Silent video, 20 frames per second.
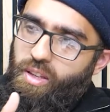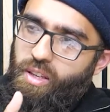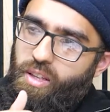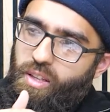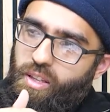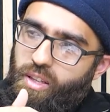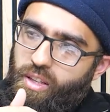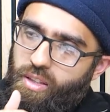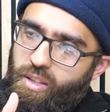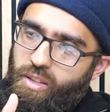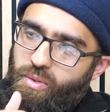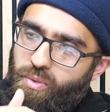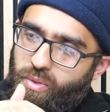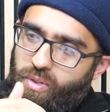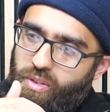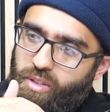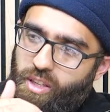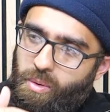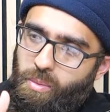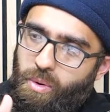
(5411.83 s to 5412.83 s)
the
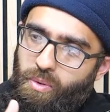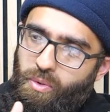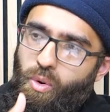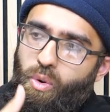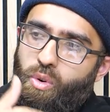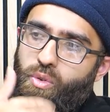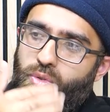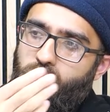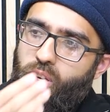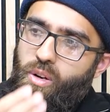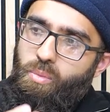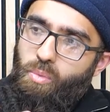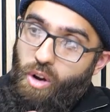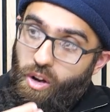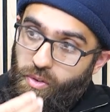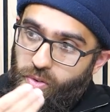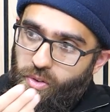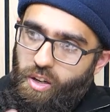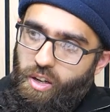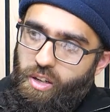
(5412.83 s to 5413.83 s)
same fiqh if they are
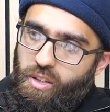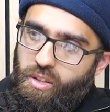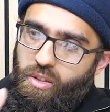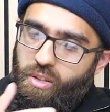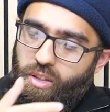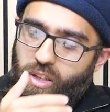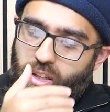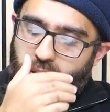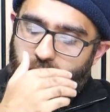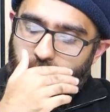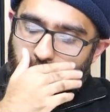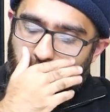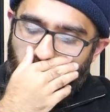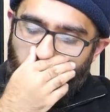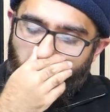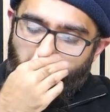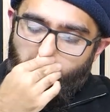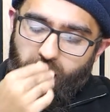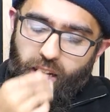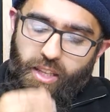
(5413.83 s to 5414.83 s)
mu'afqah than them.
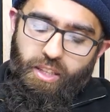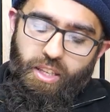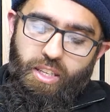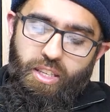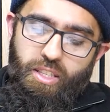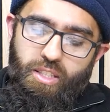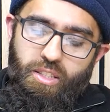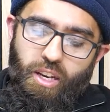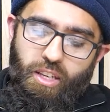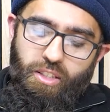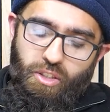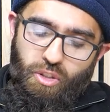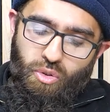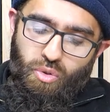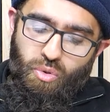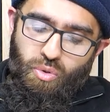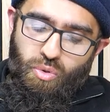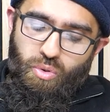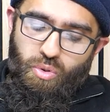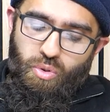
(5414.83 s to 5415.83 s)
And then he cites us
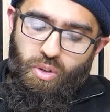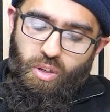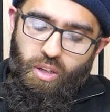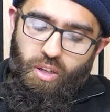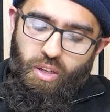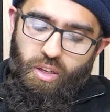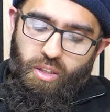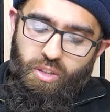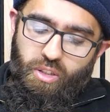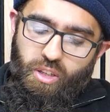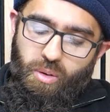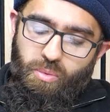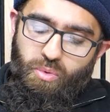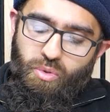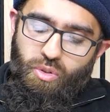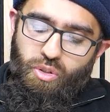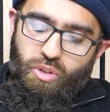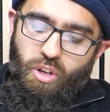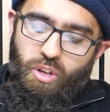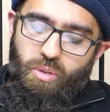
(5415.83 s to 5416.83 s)
to, this comes
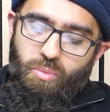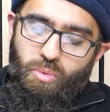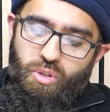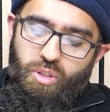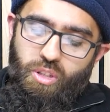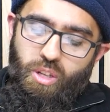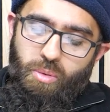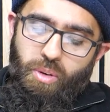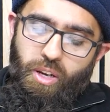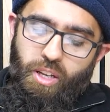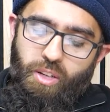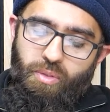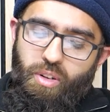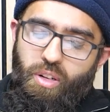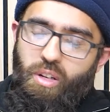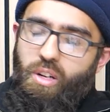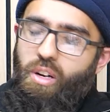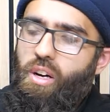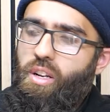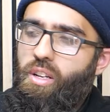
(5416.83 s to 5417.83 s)
in Sharh Muslim Abi Hanif
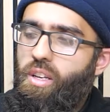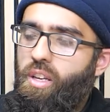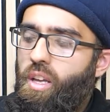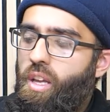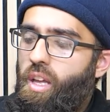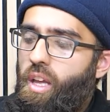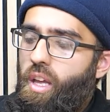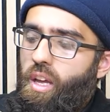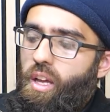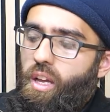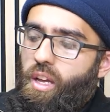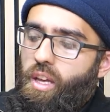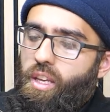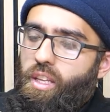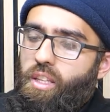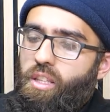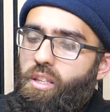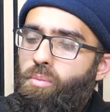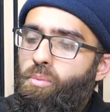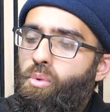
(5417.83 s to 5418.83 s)
al-Qari.
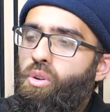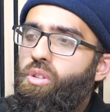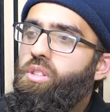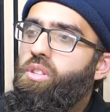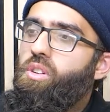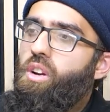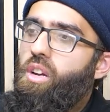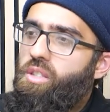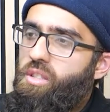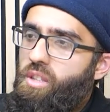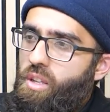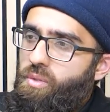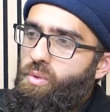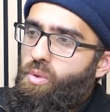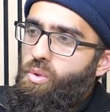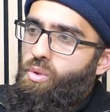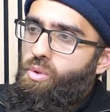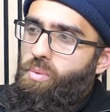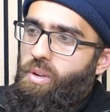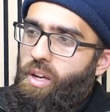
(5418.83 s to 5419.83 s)
In the book, Dirasat fi
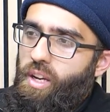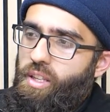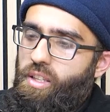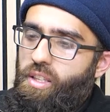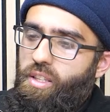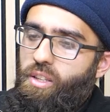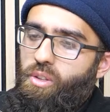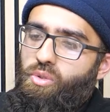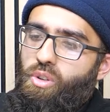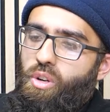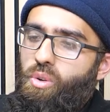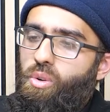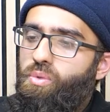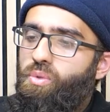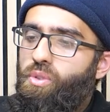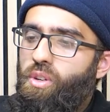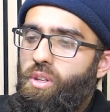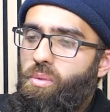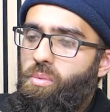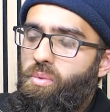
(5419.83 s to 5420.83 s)
Ulum al-Hadith. I was trying to look
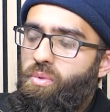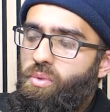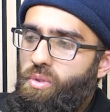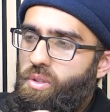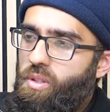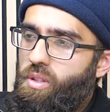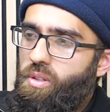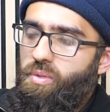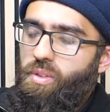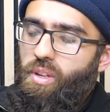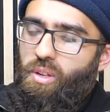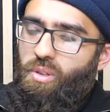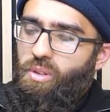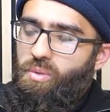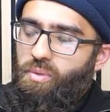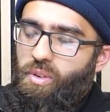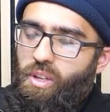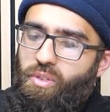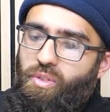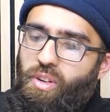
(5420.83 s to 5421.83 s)
for it before the thing, I
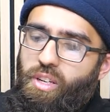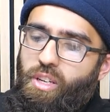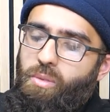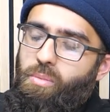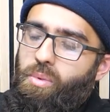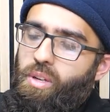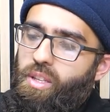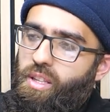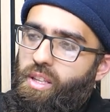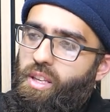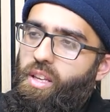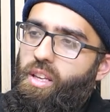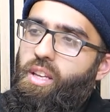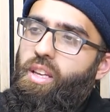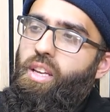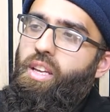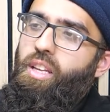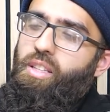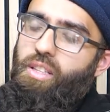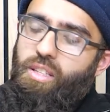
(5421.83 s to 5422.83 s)
couldn't find it right now. But there's
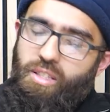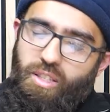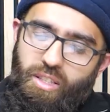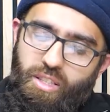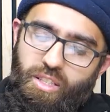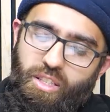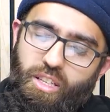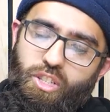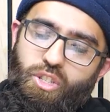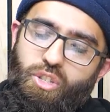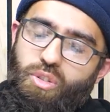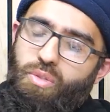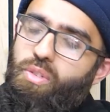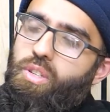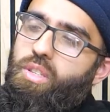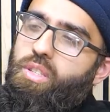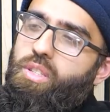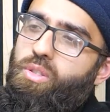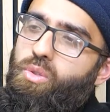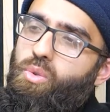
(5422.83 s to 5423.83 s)
a discussion of
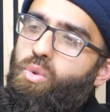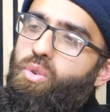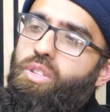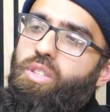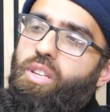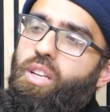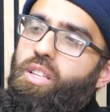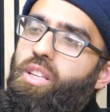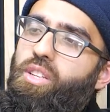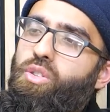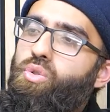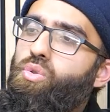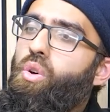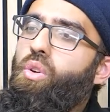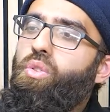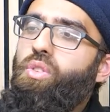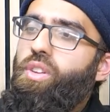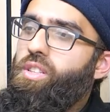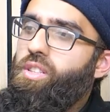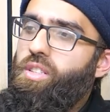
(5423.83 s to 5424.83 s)
this story saying that it's not
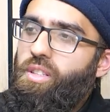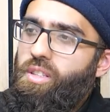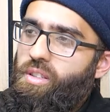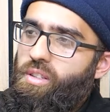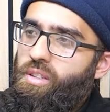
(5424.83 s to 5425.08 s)
authentic.